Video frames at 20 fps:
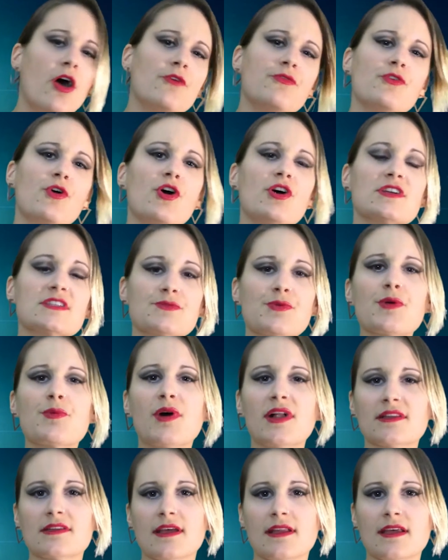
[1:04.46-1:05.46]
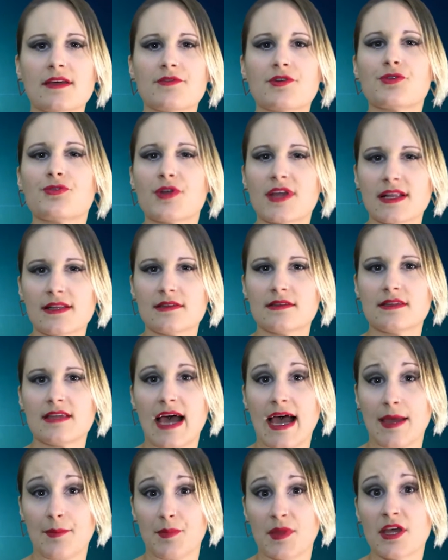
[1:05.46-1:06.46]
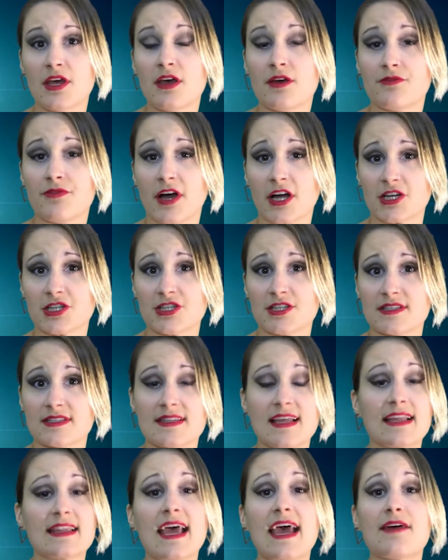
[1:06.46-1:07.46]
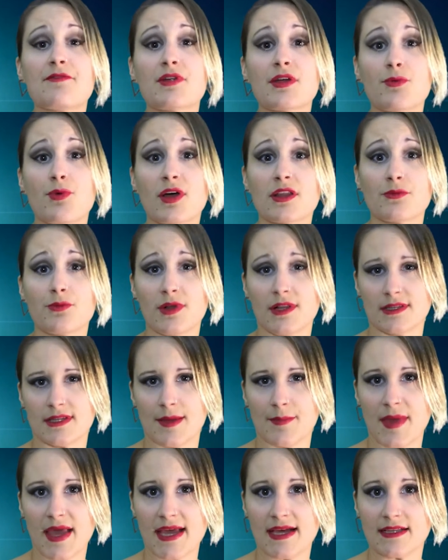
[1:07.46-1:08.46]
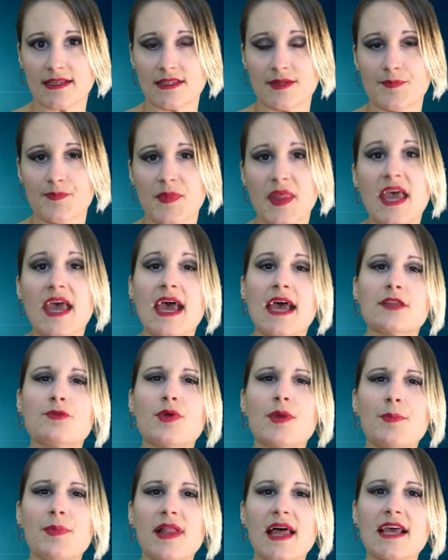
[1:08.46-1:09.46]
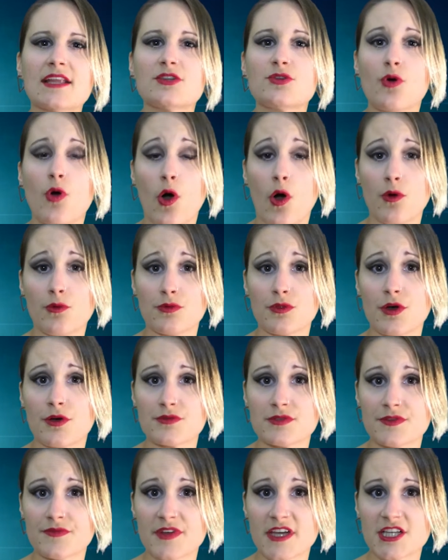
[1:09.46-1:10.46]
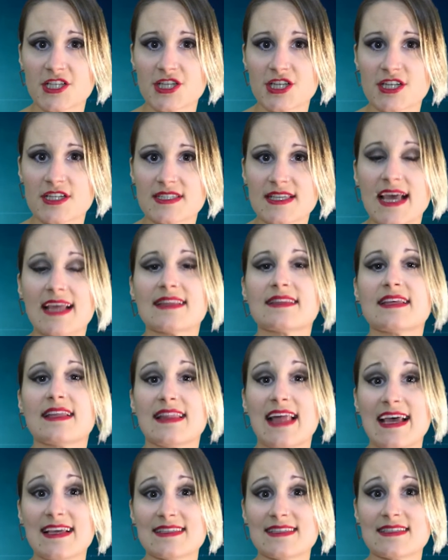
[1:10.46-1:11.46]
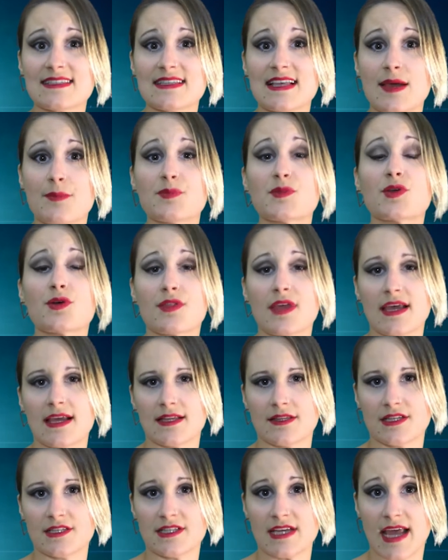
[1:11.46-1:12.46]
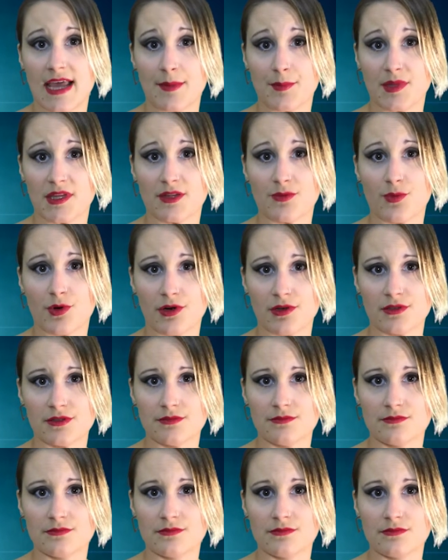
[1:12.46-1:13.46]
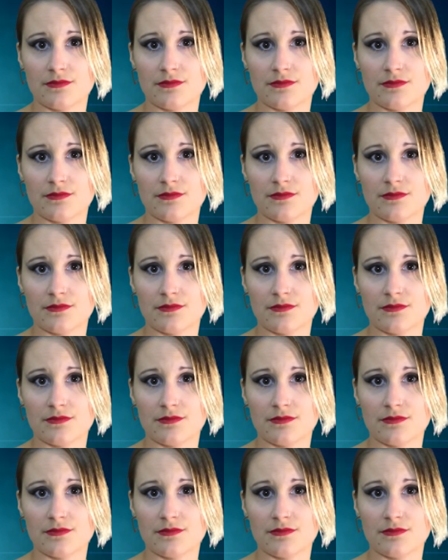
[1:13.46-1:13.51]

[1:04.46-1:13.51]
Of course, we will deliver real-time functions that everyone will demand, and we plan to own those features and license them to the entertainment world.